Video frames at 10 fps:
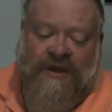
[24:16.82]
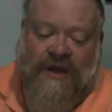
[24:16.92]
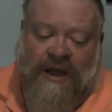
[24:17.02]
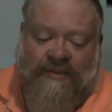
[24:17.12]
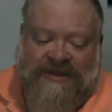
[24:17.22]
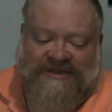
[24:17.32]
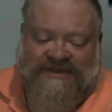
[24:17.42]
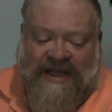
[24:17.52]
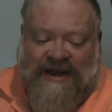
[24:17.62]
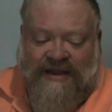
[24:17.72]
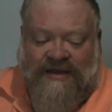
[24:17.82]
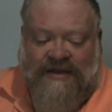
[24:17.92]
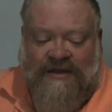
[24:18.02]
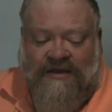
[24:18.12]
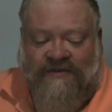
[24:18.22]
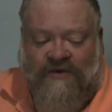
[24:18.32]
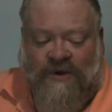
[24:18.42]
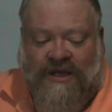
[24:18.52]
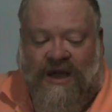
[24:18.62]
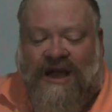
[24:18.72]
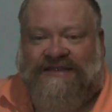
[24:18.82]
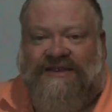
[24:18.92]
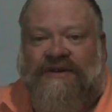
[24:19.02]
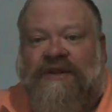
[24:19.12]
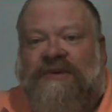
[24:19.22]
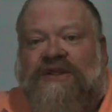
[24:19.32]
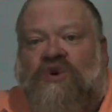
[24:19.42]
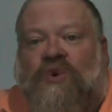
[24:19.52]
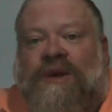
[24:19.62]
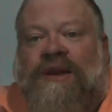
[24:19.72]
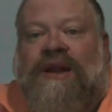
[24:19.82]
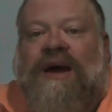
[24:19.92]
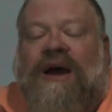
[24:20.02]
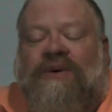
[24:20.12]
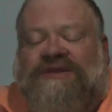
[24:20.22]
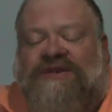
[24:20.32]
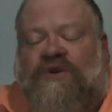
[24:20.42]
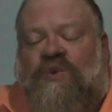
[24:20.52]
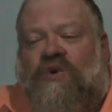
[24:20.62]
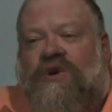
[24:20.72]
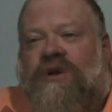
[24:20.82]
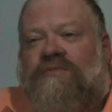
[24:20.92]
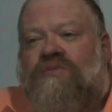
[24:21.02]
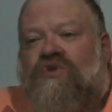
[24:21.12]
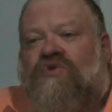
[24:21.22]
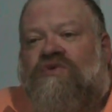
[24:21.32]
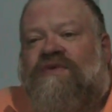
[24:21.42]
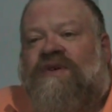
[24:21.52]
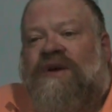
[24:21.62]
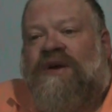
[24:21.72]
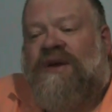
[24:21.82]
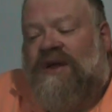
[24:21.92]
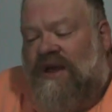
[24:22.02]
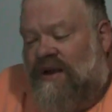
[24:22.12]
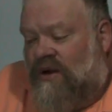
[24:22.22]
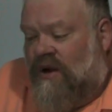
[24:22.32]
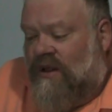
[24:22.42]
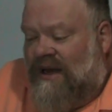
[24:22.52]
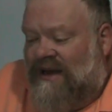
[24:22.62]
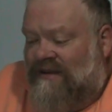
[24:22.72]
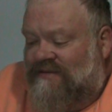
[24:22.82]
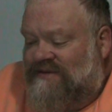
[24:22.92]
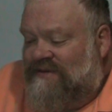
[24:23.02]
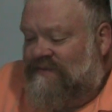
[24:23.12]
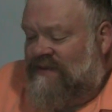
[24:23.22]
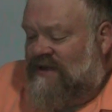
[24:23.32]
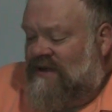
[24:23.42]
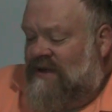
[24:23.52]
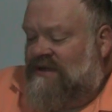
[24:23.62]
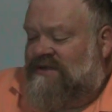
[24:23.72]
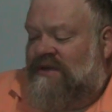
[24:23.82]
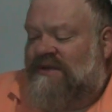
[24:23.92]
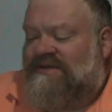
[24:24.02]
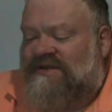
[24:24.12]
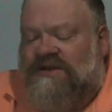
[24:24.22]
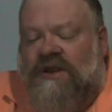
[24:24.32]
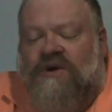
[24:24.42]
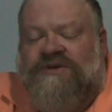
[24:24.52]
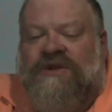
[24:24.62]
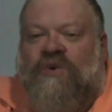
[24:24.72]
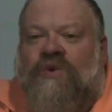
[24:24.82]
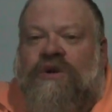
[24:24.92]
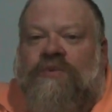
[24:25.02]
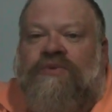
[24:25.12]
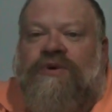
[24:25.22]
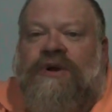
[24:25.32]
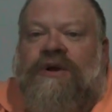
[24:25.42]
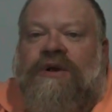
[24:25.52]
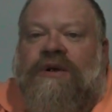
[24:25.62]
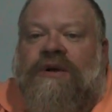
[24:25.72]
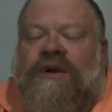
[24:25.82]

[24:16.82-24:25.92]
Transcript: I'm excited for what God's going to be doing and how He's going to work and move in our lives. So let's just close in a word of prayer